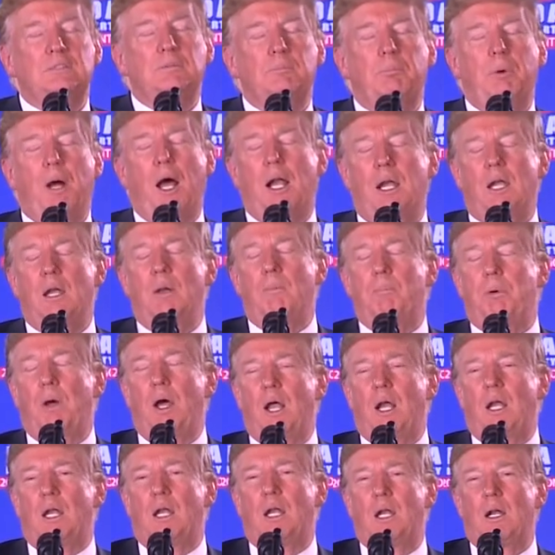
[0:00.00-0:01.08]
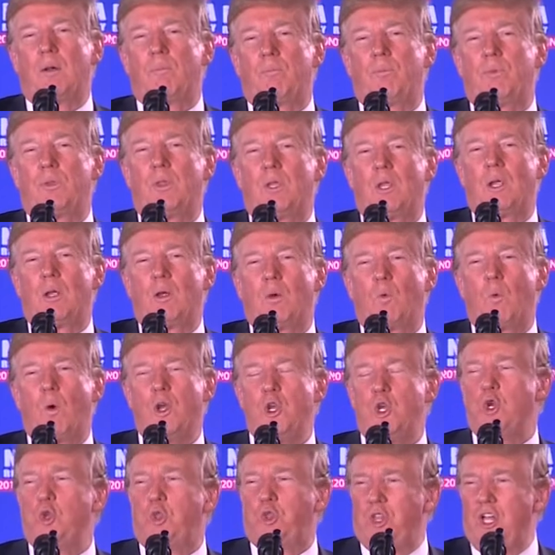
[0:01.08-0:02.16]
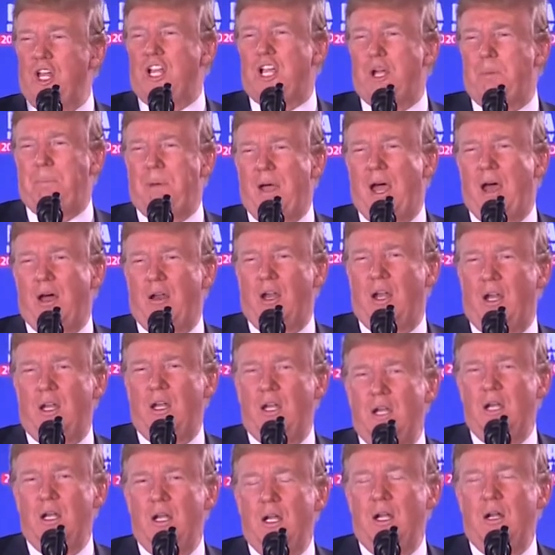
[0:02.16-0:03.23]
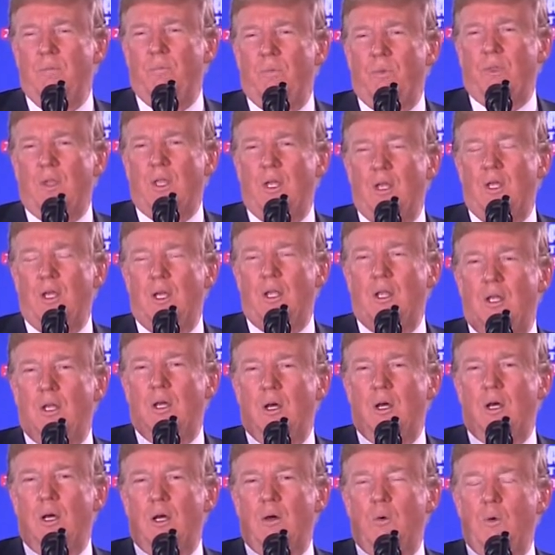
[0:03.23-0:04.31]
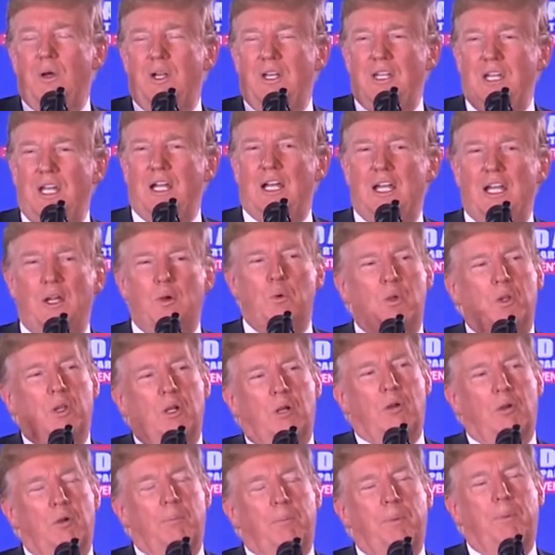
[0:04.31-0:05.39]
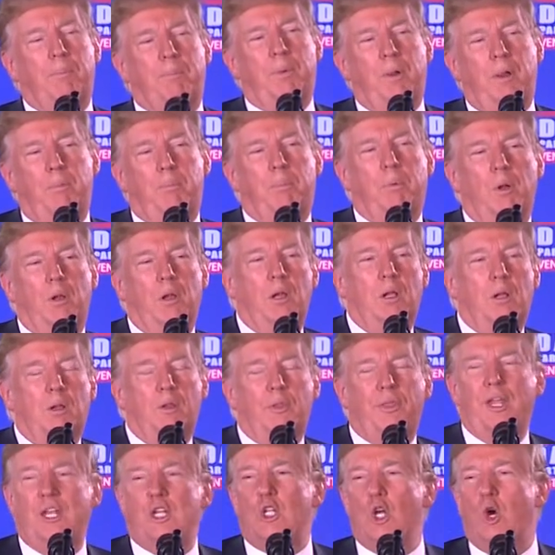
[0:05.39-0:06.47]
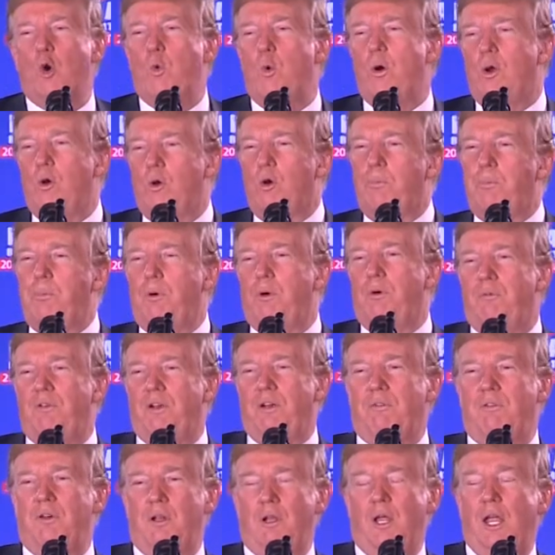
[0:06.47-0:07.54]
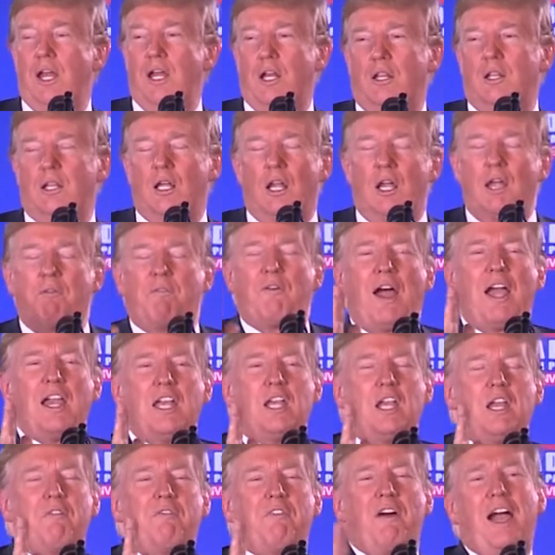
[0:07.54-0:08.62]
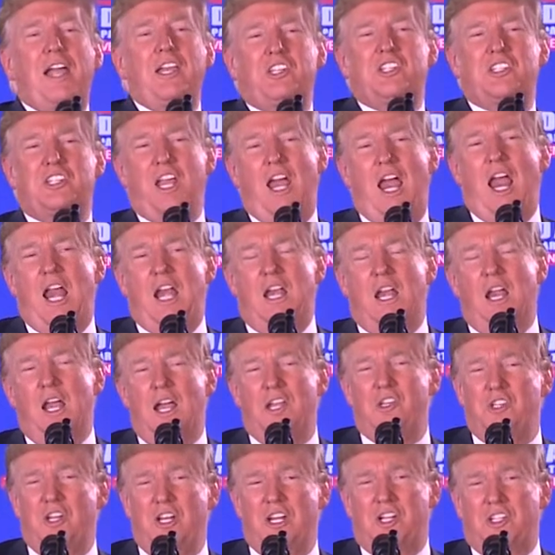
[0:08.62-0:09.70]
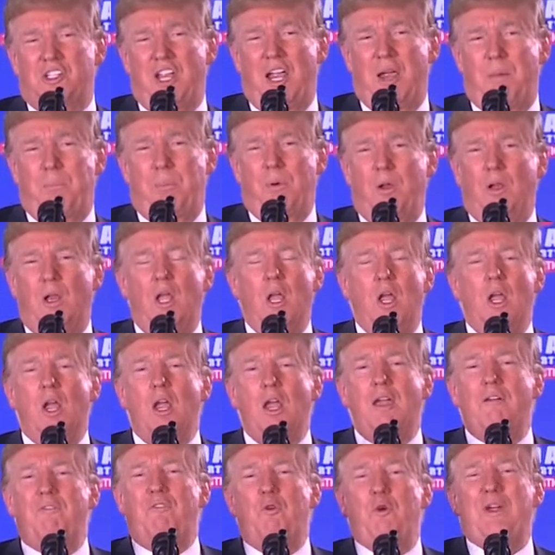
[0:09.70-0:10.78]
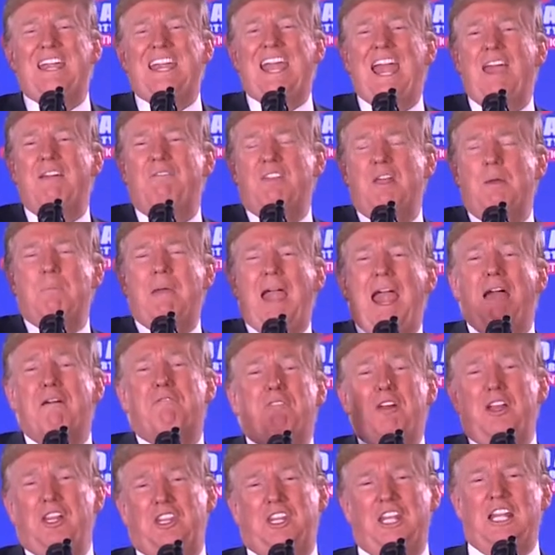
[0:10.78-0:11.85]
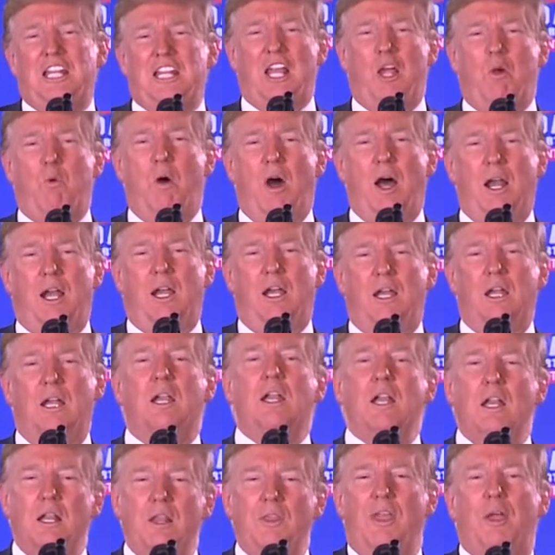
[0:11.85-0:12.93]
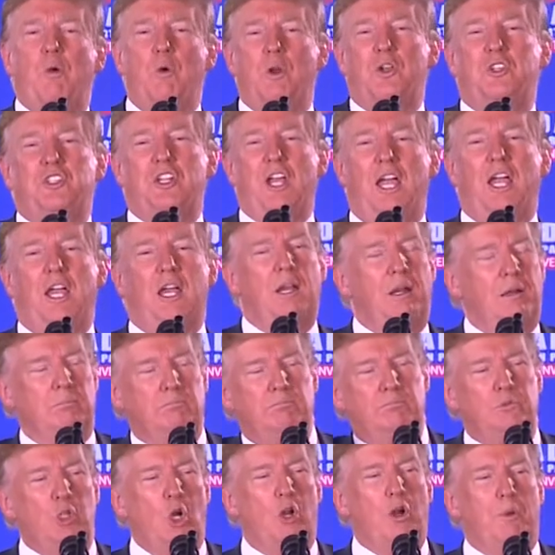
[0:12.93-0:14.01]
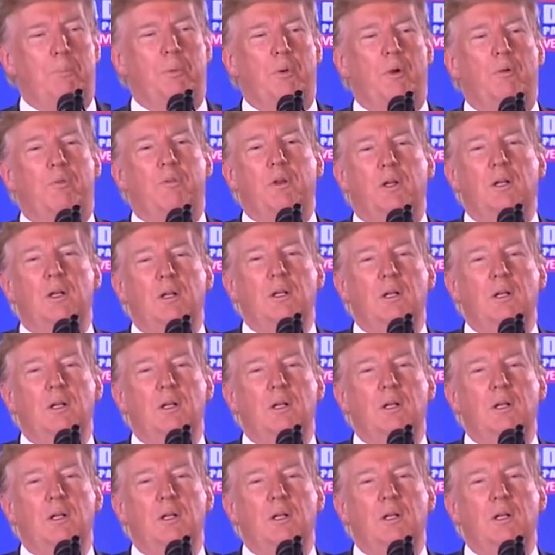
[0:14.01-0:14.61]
But when you think about it, we're dealing with a group of people that don't want to approve anything. If I said, as an example, if we gave them everything they wanted, they would say, don't approve it.